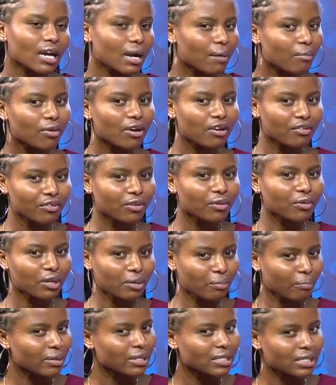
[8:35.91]
Kama unafeel
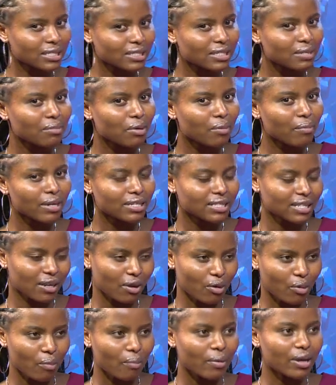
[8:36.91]
ukimpatia 10 bob
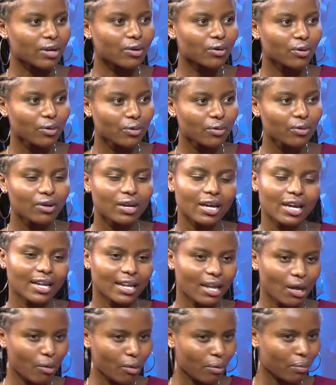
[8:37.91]
ataenda kubuy glue,
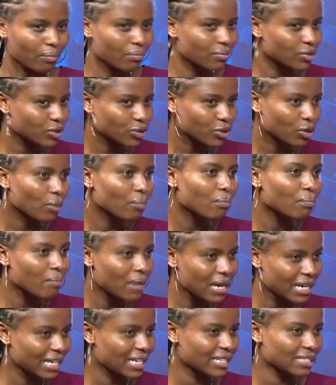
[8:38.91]
enda kwa shop
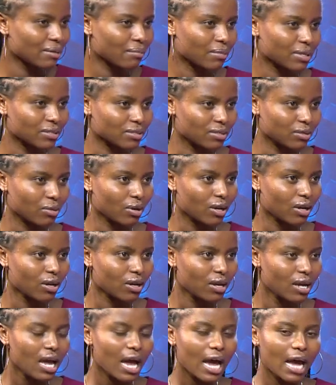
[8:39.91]
buy hata maziwa.
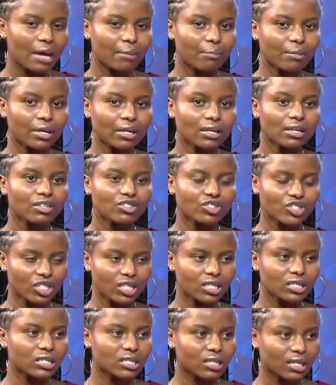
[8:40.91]
I mean,
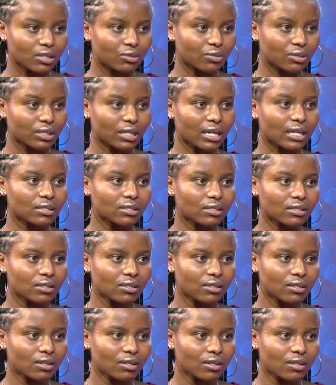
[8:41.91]
change start with us.
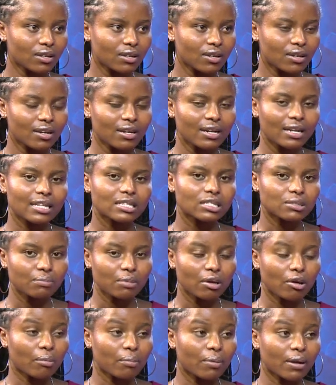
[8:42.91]
Yeah. Let's
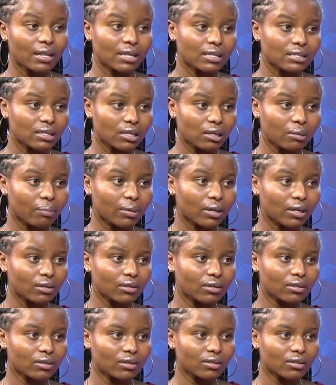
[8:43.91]
be our brother's keeper.